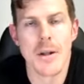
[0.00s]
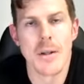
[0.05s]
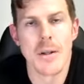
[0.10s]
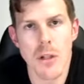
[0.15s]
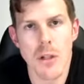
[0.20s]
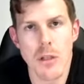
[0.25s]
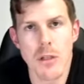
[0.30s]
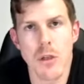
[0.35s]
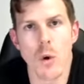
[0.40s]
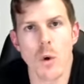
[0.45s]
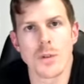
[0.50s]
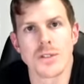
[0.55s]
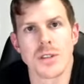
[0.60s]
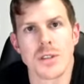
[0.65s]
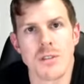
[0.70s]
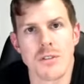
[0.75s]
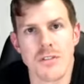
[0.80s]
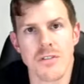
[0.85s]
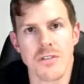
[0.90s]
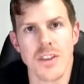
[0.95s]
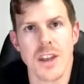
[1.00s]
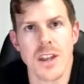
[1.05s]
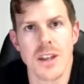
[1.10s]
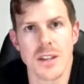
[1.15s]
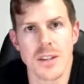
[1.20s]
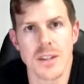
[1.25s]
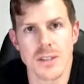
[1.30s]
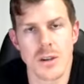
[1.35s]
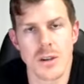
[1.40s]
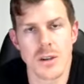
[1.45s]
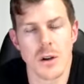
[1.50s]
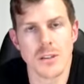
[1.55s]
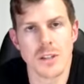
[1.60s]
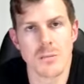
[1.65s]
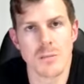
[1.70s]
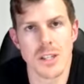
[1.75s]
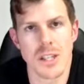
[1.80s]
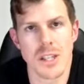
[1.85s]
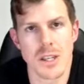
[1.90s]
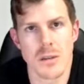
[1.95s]
the thoughts and feelings and
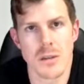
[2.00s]
ultimately